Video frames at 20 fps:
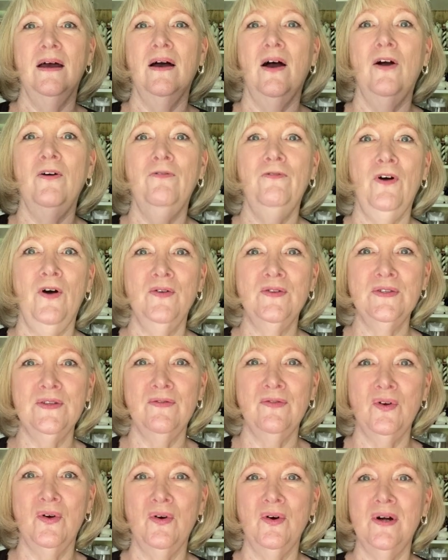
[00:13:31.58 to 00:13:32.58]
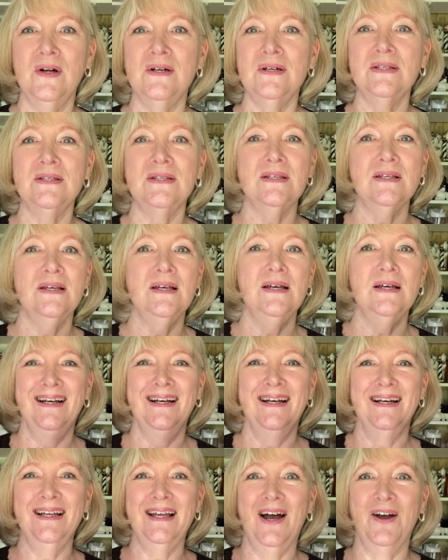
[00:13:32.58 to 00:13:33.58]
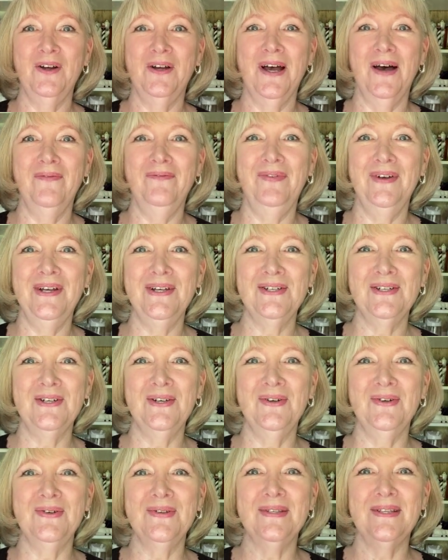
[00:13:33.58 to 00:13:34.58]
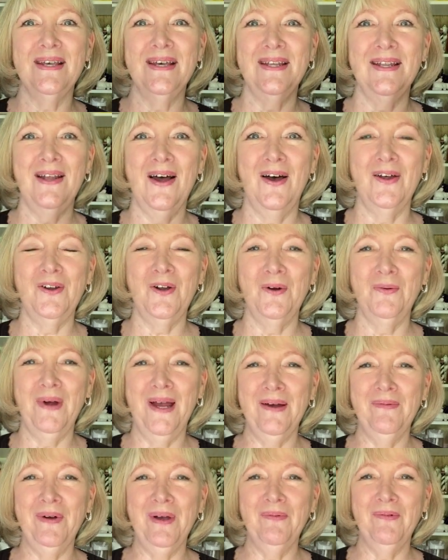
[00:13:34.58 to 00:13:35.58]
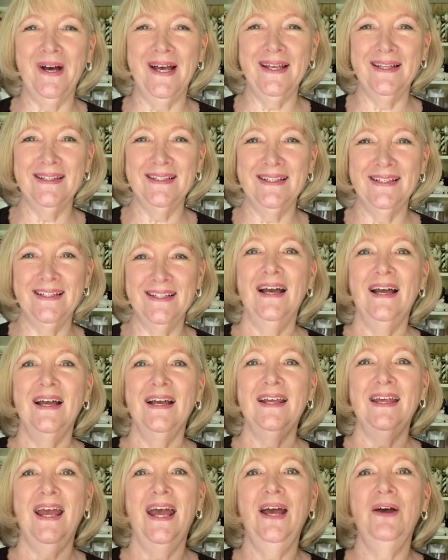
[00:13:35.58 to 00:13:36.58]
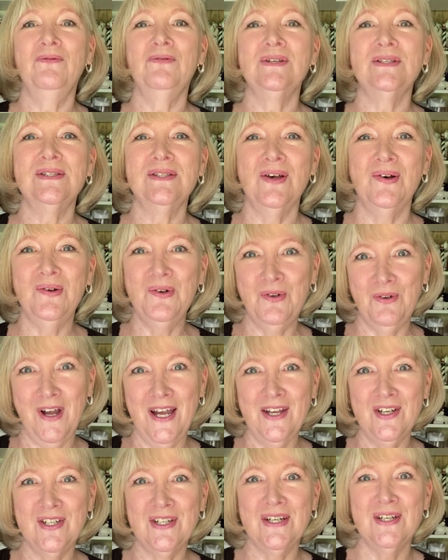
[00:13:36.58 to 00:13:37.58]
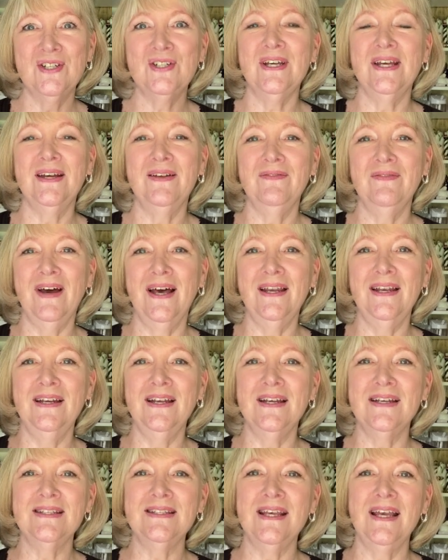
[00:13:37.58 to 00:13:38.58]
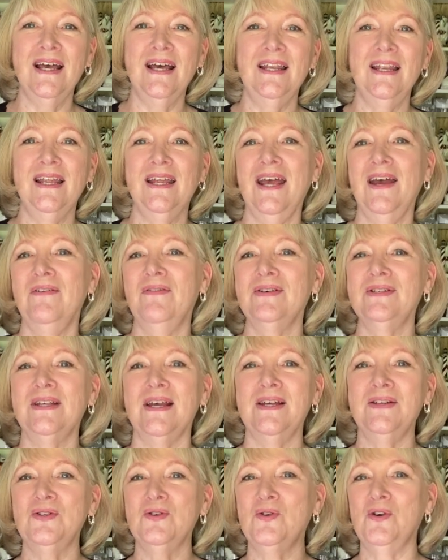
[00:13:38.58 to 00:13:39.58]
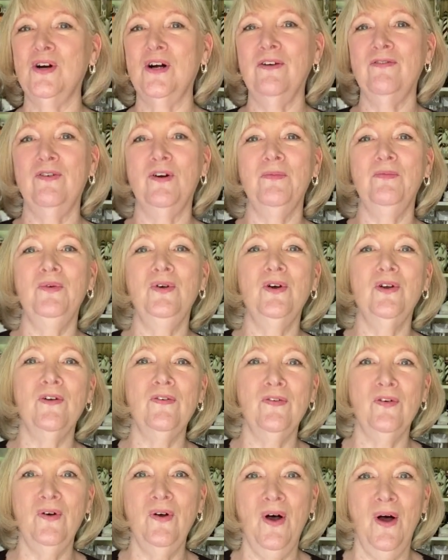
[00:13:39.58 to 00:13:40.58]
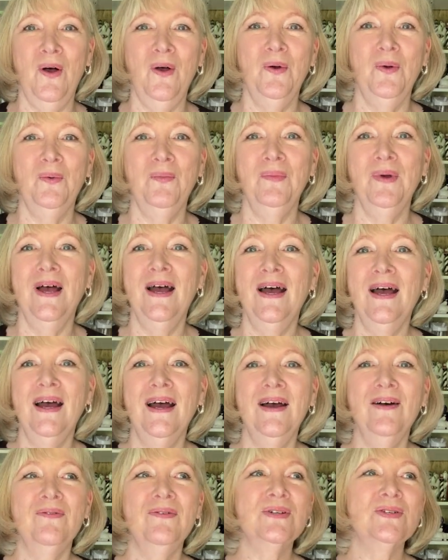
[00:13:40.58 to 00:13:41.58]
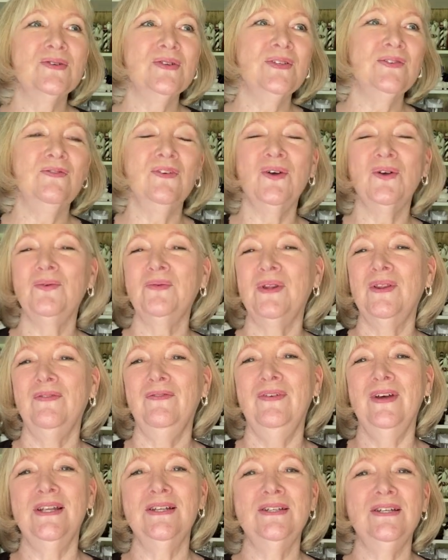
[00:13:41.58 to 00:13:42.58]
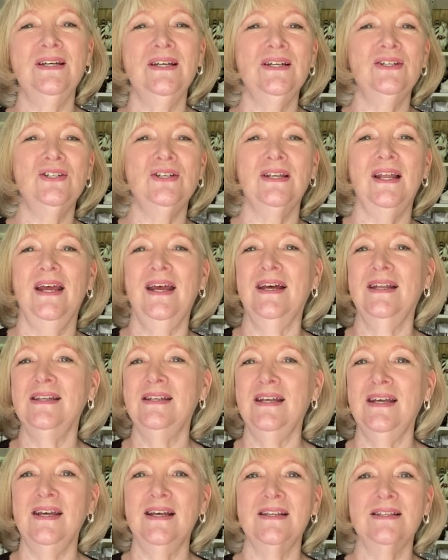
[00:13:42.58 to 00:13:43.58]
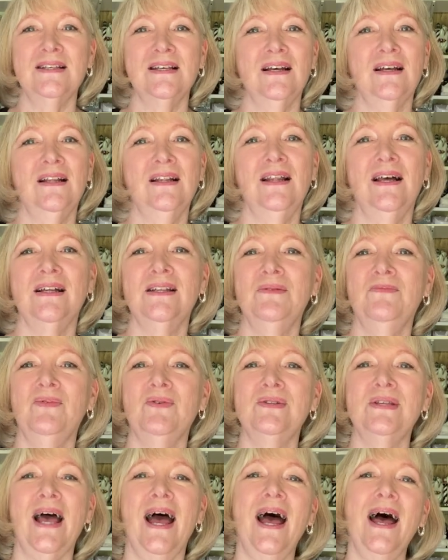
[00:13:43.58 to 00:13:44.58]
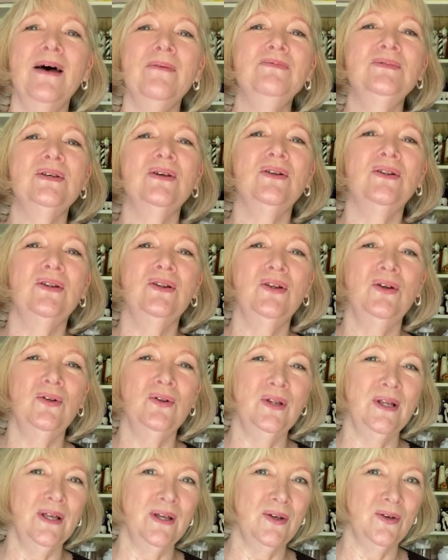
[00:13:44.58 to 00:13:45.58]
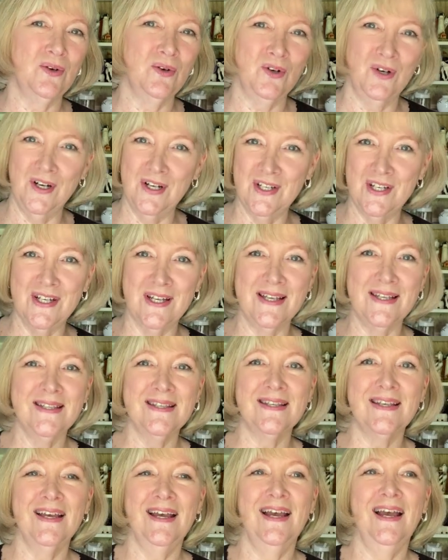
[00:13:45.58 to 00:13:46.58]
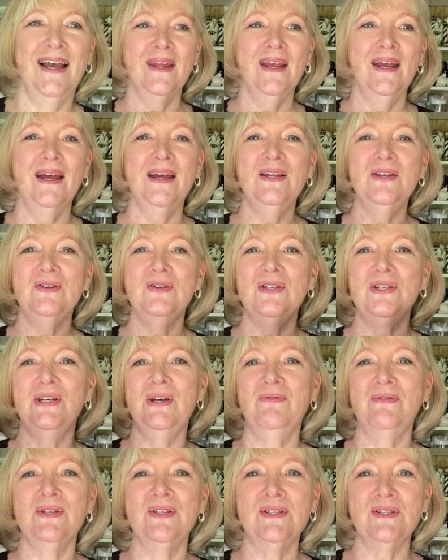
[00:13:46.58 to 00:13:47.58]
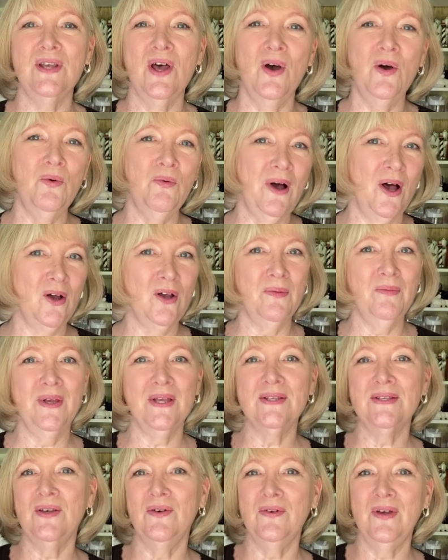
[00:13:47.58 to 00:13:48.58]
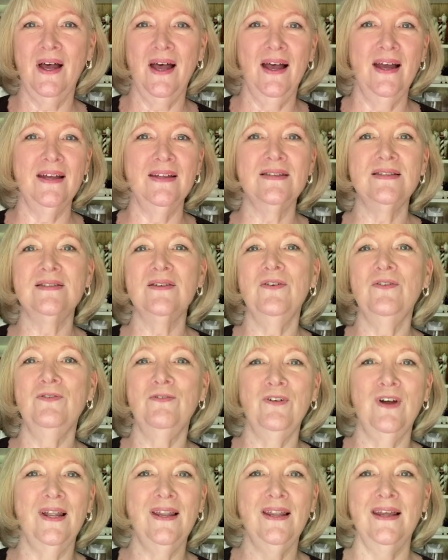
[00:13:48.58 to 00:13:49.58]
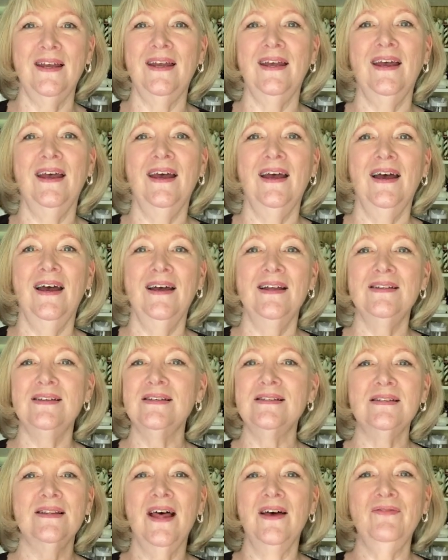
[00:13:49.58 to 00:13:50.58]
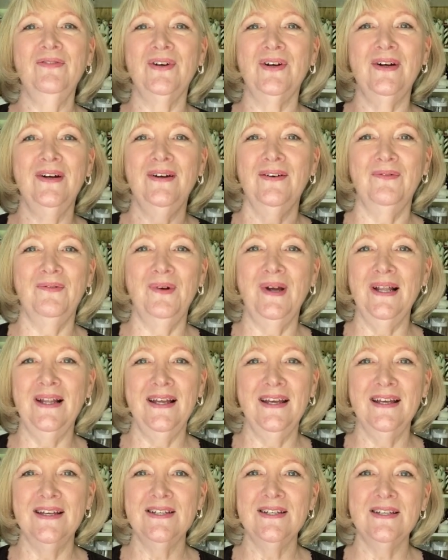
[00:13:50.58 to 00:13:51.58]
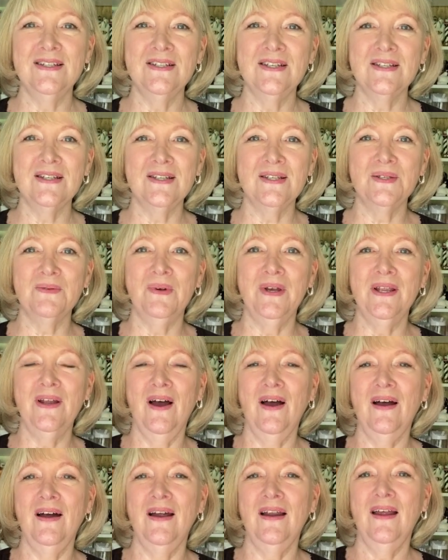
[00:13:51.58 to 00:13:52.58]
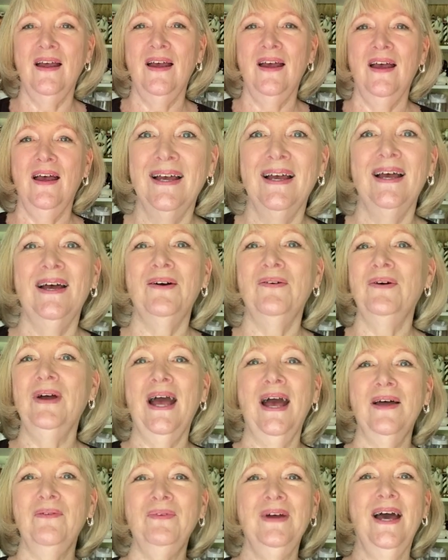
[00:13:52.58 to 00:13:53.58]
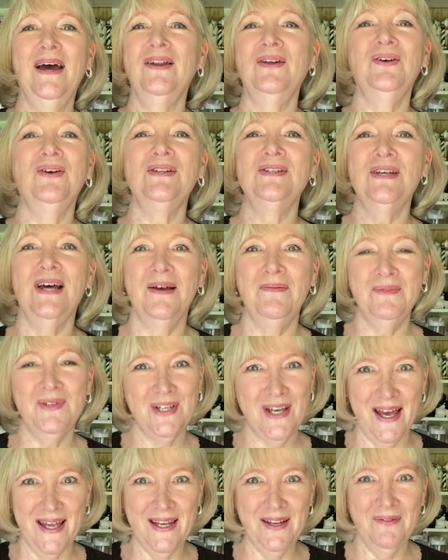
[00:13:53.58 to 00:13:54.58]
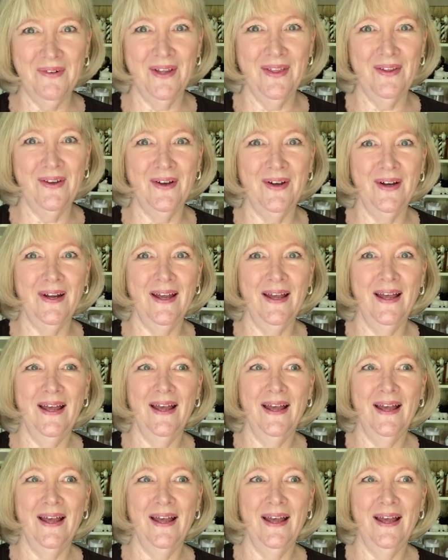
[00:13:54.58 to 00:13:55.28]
our phones, of course, our comfy shoes, and on our way we went. Kay was so gracious. She invited us in and gave us a tour of her beautiful home, which is filled with vintage and antiques and collectibles. Absolutely gorgeous. And she was so welcoming, so kind, so friendly. Just love her, really. She's just a sweetheart and we had a good time chatting with her.